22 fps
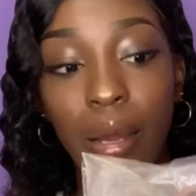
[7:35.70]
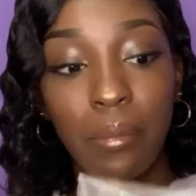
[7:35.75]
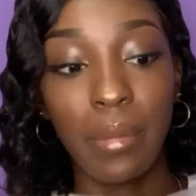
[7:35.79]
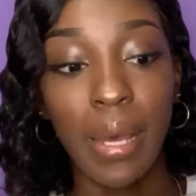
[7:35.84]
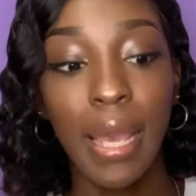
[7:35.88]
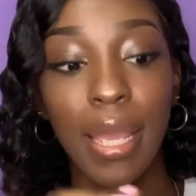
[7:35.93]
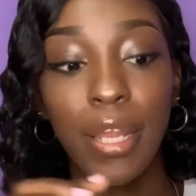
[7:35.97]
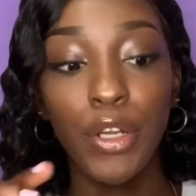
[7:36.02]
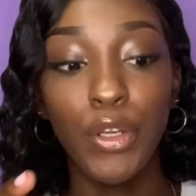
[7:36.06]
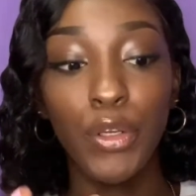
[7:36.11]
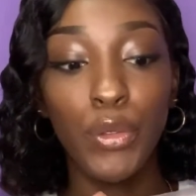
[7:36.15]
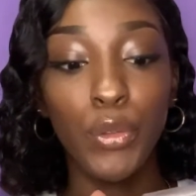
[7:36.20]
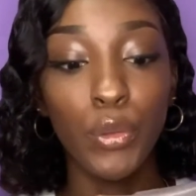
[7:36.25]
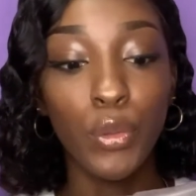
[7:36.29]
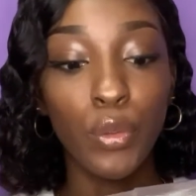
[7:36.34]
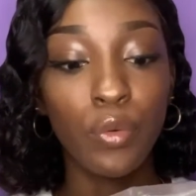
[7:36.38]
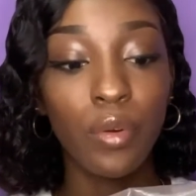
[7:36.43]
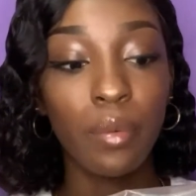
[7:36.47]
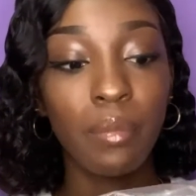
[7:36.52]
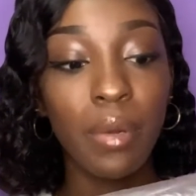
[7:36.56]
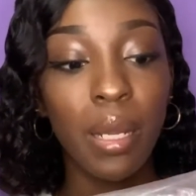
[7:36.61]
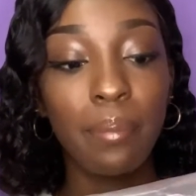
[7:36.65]
I do
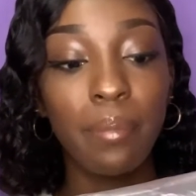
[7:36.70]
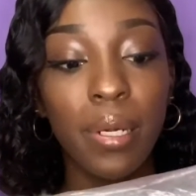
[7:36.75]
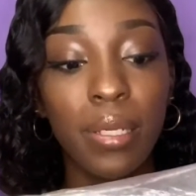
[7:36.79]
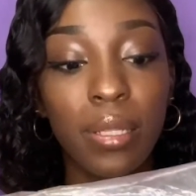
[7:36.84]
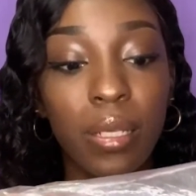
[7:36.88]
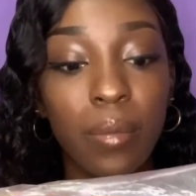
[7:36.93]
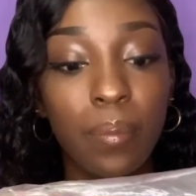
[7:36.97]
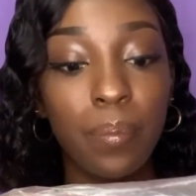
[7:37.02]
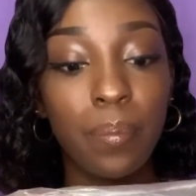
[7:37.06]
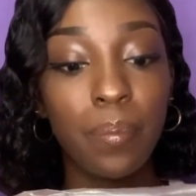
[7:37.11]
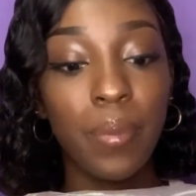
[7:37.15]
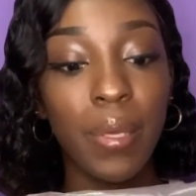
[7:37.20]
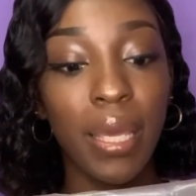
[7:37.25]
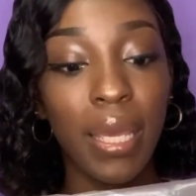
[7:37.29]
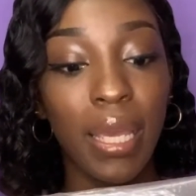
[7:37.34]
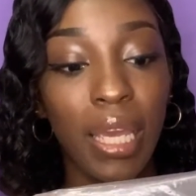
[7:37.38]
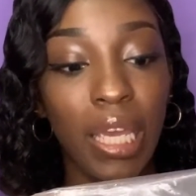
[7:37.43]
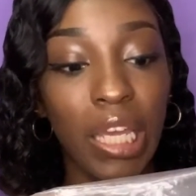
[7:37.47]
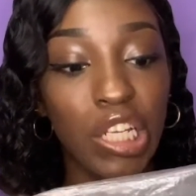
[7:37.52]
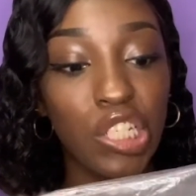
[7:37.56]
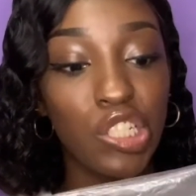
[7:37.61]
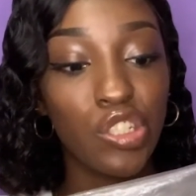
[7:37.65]
remember the
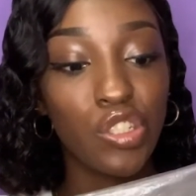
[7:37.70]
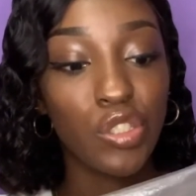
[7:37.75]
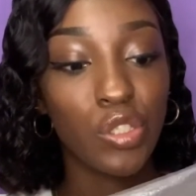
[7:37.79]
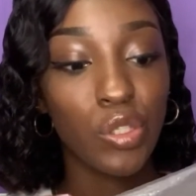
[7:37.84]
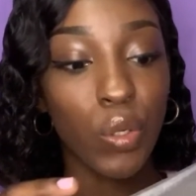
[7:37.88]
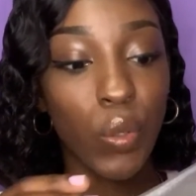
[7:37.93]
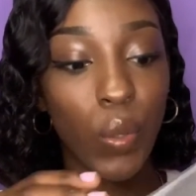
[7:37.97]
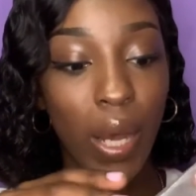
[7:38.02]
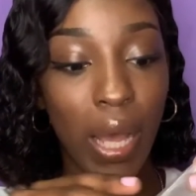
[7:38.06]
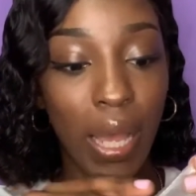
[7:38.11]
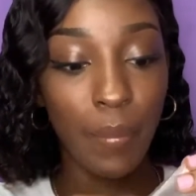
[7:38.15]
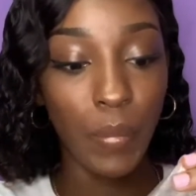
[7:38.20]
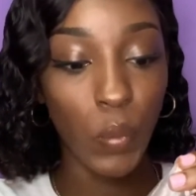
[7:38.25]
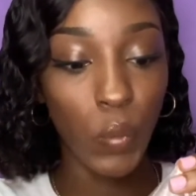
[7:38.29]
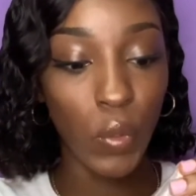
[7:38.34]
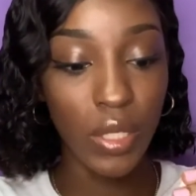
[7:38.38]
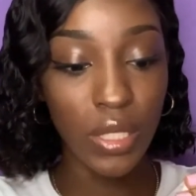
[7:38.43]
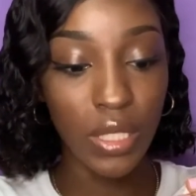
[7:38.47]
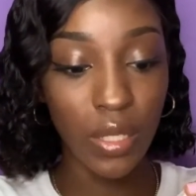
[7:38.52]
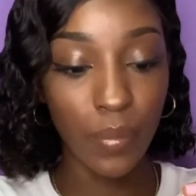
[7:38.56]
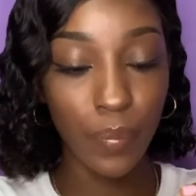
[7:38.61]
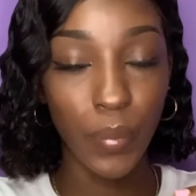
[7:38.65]
page, so I'm
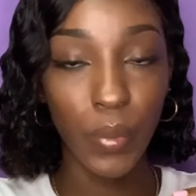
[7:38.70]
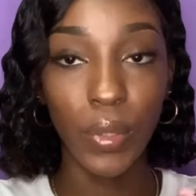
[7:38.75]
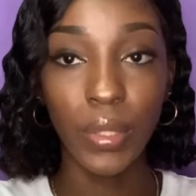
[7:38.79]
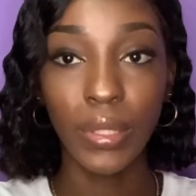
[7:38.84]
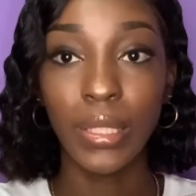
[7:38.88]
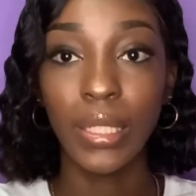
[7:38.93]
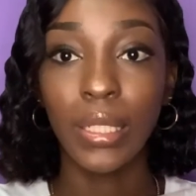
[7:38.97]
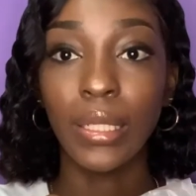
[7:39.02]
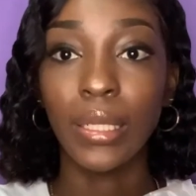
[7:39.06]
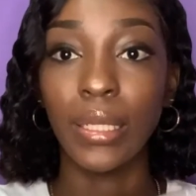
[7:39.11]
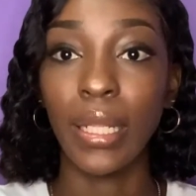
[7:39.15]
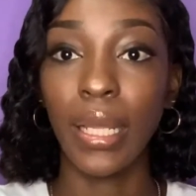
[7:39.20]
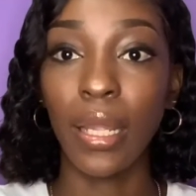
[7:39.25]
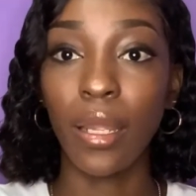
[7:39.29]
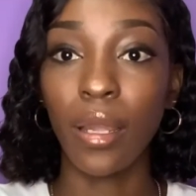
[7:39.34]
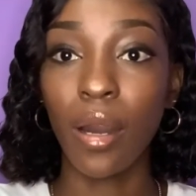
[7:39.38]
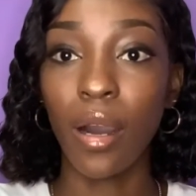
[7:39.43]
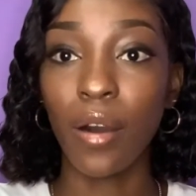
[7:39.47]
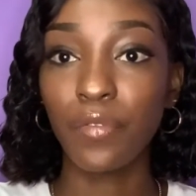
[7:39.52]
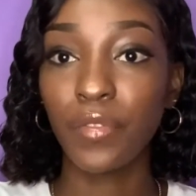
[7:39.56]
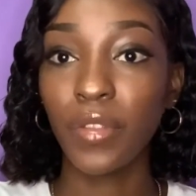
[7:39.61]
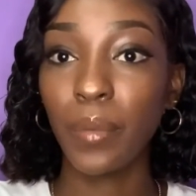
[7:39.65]
going to put the link
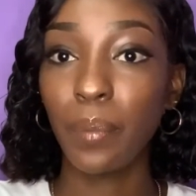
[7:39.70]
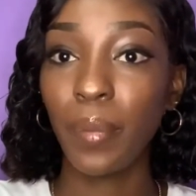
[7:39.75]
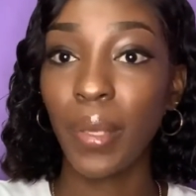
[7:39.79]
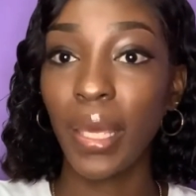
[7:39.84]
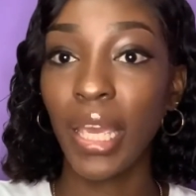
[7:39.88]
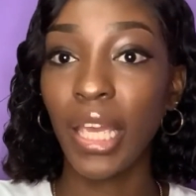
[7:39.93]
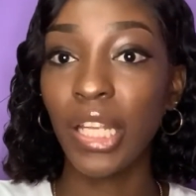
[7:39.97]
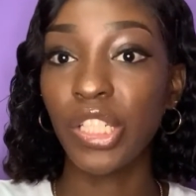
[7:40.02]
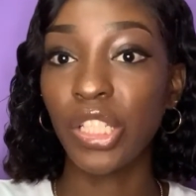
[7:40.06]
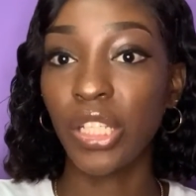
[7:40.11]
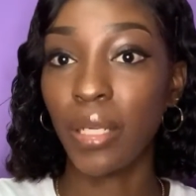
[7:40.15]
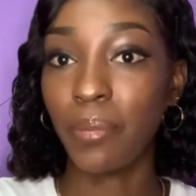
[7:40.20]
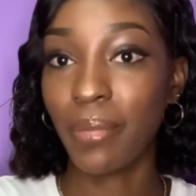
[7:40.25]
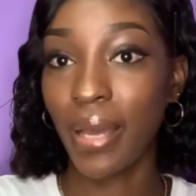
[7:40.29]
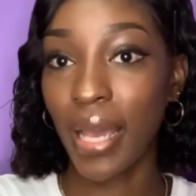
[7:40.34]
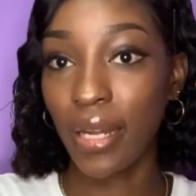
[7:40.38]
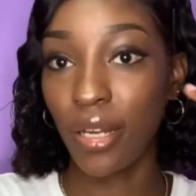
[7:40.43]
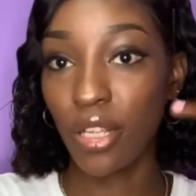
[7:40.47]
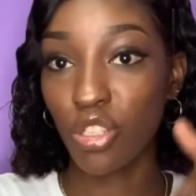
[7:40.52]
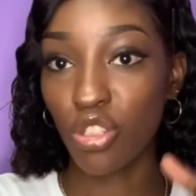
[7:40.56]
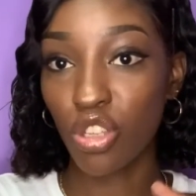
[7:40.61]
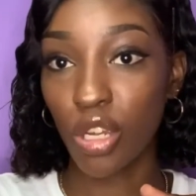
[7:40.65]
of the page in my
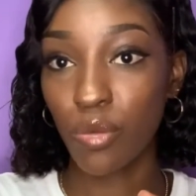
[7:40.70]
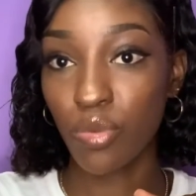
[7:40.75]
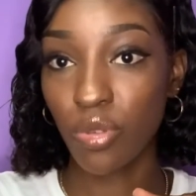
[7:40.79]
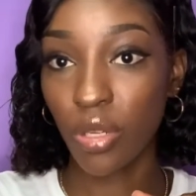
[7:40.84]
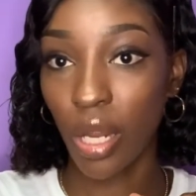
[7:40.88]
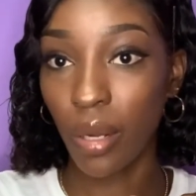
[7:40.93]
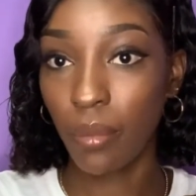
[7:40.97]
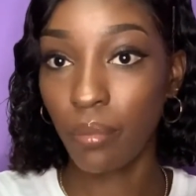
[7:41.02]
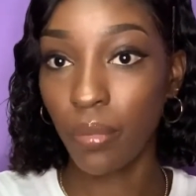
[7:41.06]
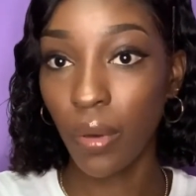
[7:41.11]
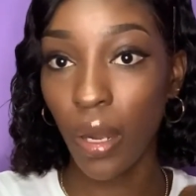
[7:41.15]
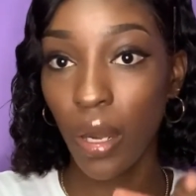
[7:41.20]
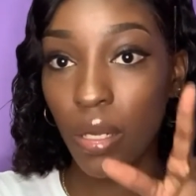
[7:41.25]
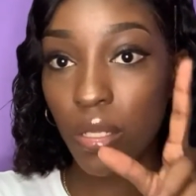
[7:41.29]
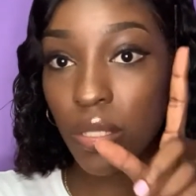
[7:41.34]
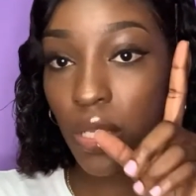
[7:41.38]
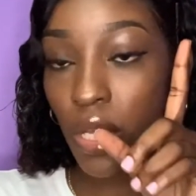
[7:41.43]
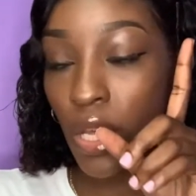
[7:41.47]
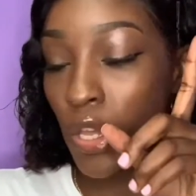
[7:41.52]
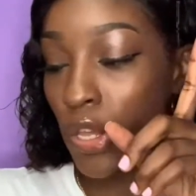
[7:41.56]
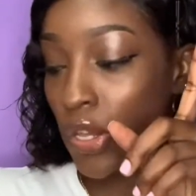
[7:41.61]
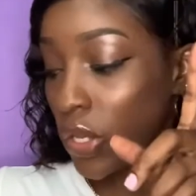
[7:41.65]
description box
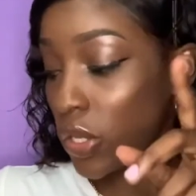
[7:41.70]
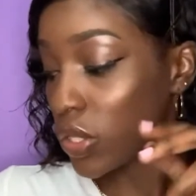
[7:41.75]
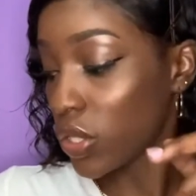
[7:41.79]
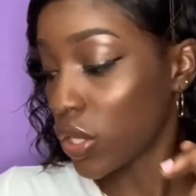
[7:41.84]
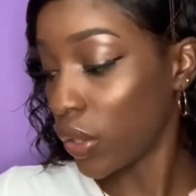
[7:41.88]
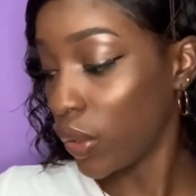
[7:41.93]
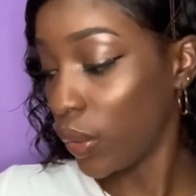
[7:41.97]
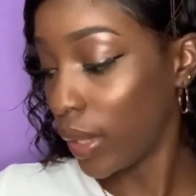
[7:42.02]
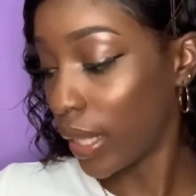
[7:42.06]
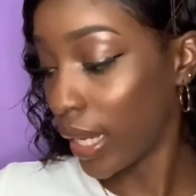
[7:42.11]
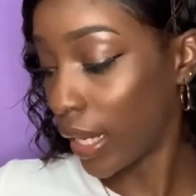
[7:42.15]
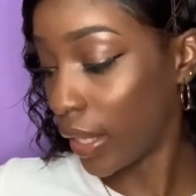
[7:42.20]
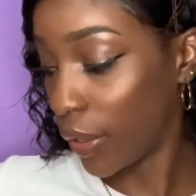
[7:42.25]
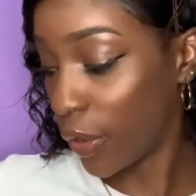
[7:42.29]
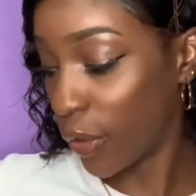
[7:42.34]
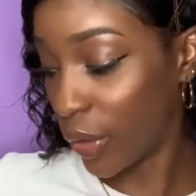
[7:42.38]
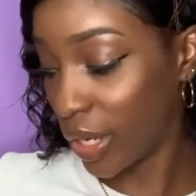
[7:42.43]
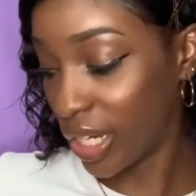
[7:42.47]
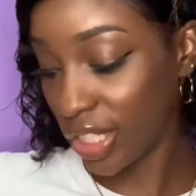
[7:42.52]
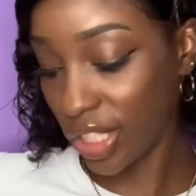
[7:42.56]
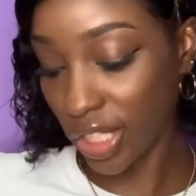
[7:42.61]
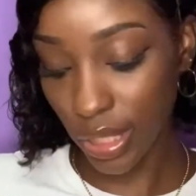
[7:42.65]
so you can go
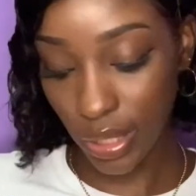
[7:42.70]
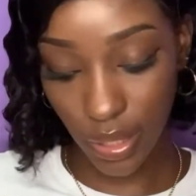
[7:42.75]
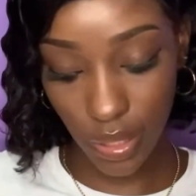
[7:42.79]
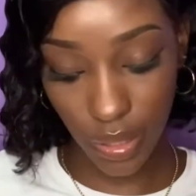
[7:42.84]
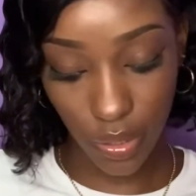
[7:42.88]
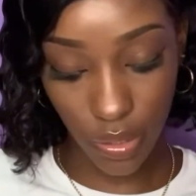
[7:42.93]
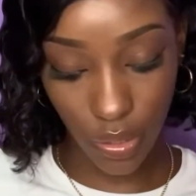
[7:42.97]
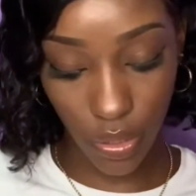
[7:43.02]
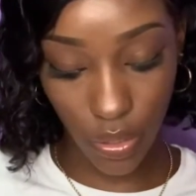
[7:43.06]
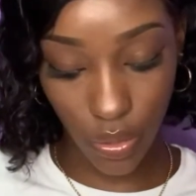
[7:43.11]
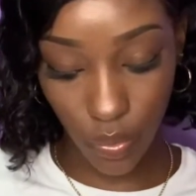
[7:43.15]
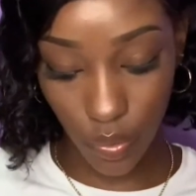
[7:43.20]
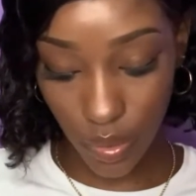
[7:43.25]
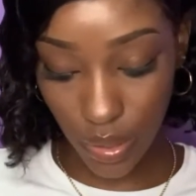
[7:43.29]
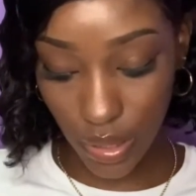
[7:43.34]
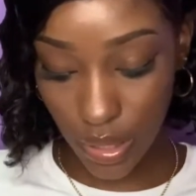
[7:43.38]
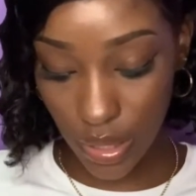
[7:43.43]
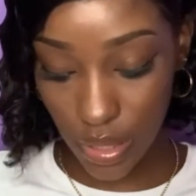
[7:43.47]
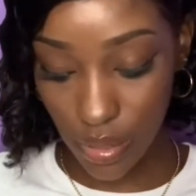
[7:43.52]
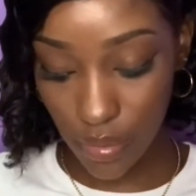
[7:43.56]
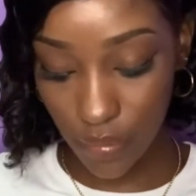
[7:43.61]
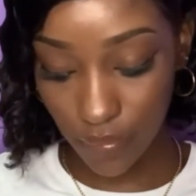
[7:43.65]
and check it
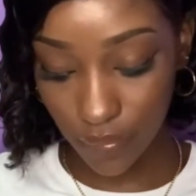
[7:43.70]
out.